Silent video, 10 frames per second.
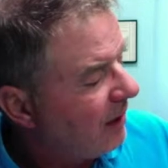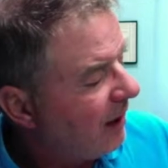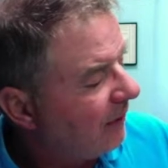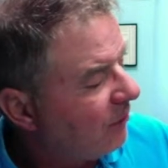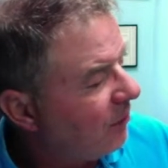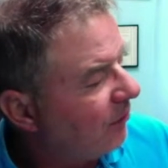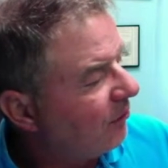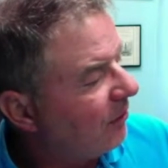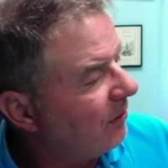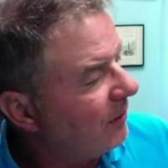And of course,
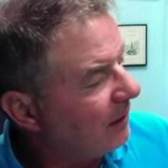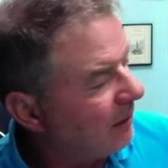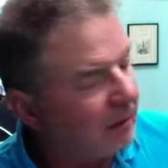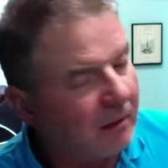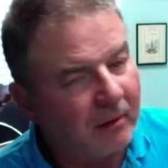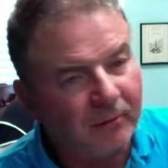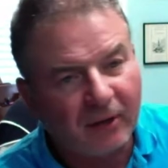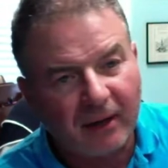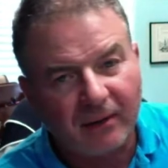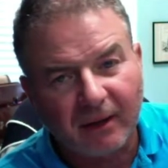under the alarms,
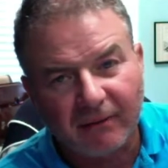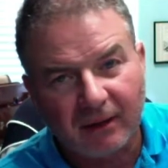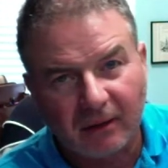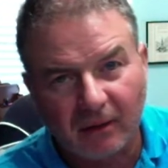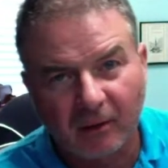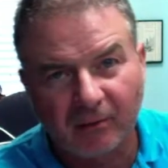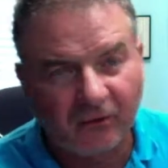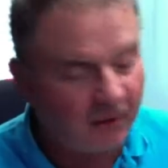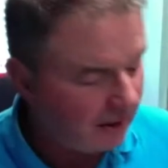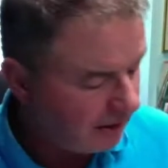I don't have any alarms
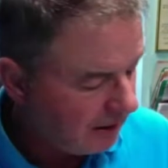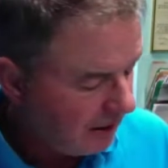set,